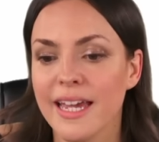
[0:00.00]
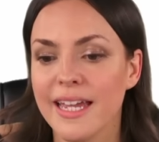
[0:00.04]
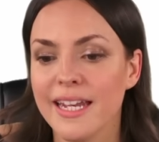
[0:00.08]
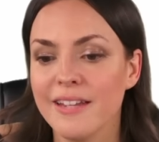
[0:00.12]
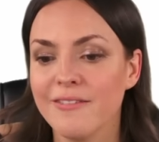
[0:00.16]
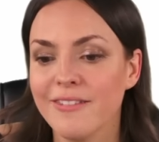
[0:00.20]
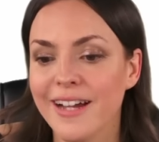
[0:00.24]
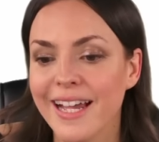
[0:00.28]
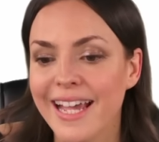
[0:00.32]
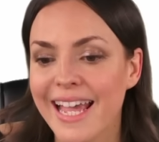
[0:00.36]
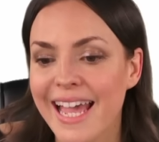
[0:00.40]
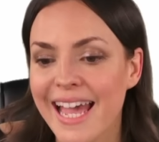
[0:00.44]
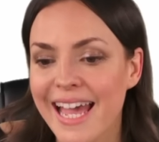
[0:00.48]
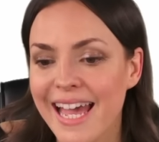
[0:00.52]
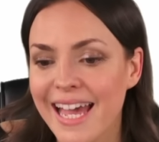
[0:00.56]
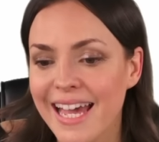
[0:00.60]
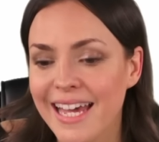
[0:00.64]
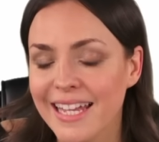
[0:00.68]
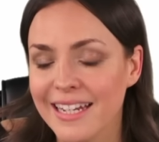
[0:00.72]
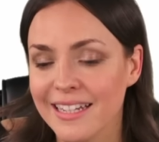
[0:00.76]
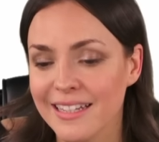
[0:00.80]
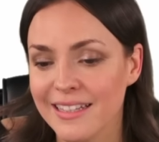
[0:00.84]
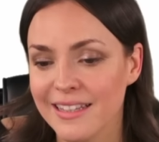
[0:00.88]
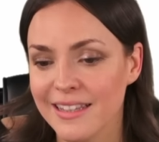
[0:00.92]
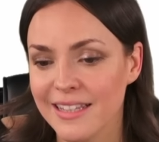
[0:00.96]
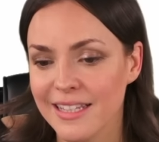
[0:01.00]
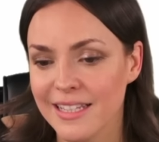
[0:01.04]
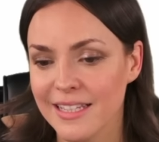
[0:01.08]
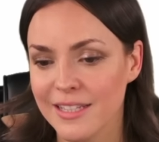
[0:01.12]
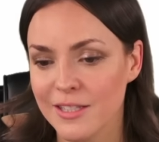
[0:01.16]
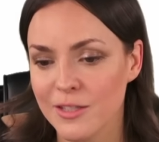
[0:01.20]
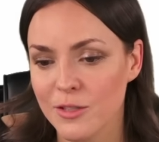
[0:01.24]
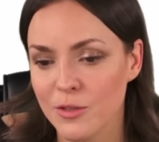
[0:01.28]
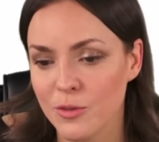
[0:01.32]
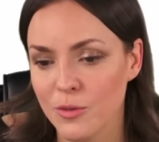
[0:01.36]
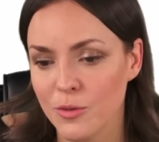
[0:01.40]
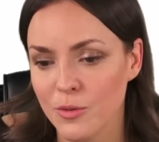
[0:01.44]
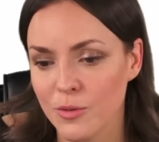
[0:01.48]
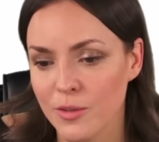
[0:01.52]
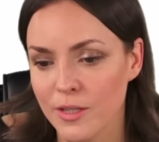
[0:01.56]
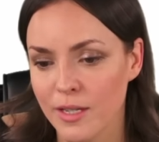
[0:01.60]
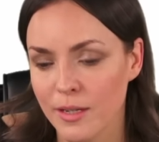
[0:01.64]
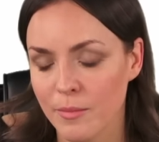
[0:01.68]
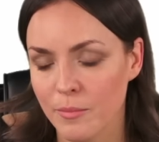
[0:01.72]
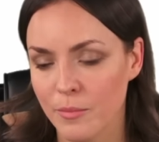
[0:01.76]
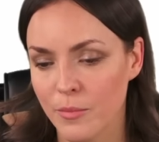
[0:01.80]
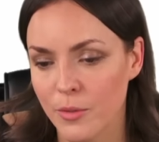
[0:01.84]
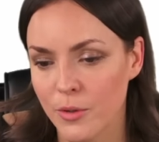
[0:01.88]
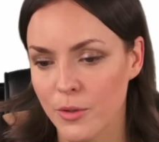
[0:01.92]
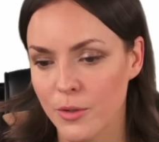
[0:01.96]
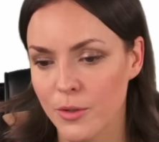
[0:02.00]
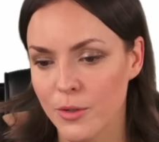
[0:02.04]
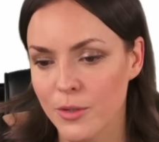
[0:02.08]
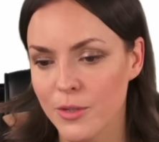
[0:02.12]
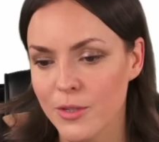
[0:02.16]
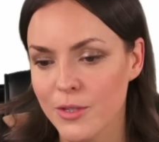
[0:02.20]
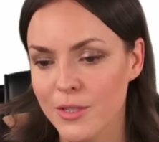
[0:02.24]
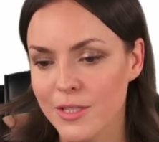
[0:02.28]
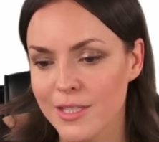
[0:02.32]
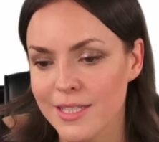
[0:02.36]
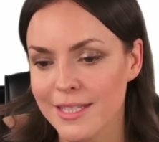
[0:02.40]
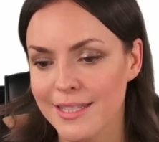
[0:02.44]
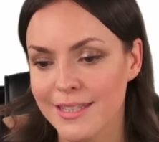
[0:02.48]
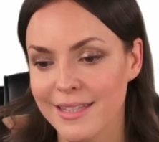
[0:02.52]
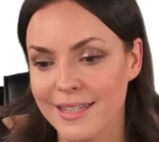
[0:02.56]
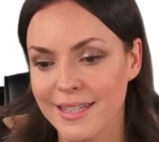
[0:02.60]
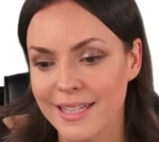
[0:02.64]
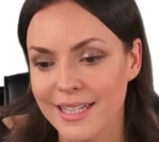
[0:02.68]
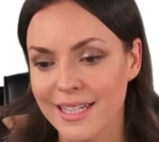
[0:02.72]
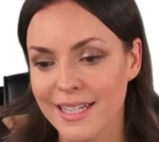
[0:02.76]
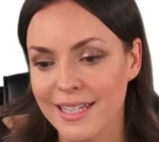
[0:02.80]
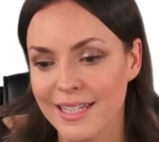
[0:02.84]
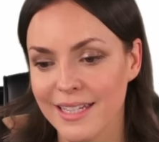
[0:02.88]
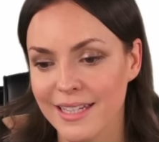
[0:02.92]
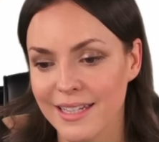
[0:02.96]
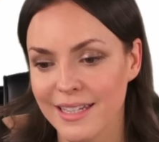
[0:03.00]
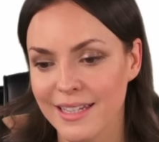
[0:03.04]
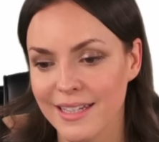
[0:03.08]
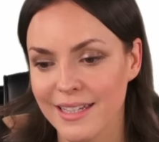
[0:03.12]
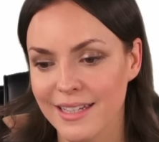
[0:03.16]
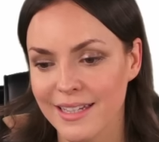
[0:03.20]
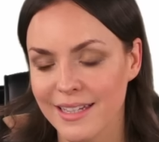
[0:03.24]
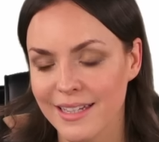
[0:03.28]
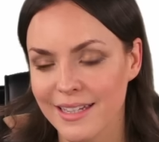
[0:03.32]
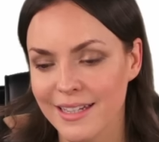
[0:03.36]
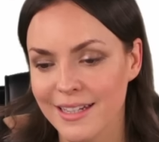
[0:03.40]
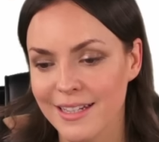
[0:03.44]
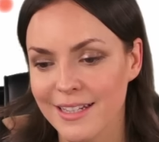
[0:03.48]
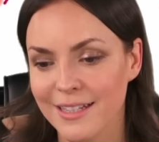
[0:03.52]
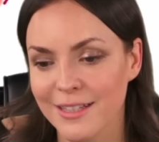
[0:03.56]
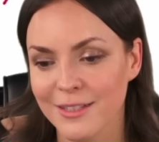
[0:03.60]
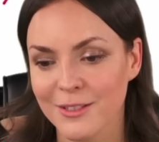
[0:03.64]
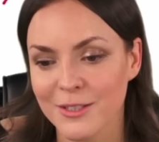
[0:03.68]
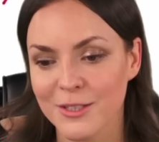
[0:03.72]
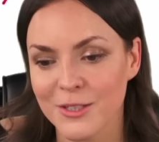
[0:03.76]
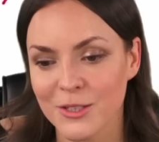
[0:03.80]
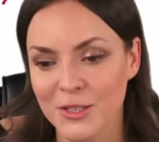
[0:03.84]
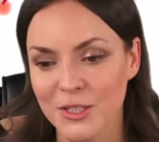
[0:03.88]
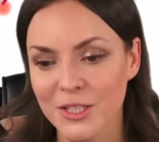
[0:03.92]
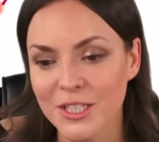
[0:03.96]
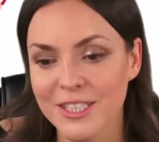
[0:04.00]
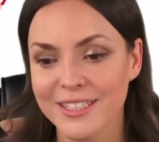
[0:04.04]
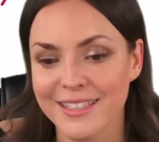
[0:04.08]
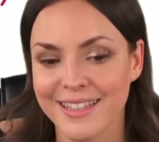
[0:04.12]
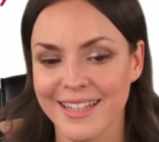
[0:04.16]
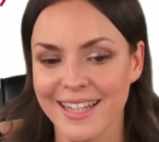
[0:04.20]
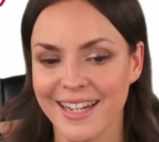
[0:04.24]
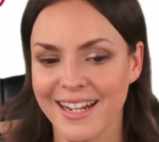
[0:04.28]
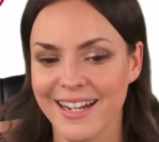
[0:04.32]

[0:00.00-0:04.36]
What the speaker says: And if I add these two numbers, then it looks good.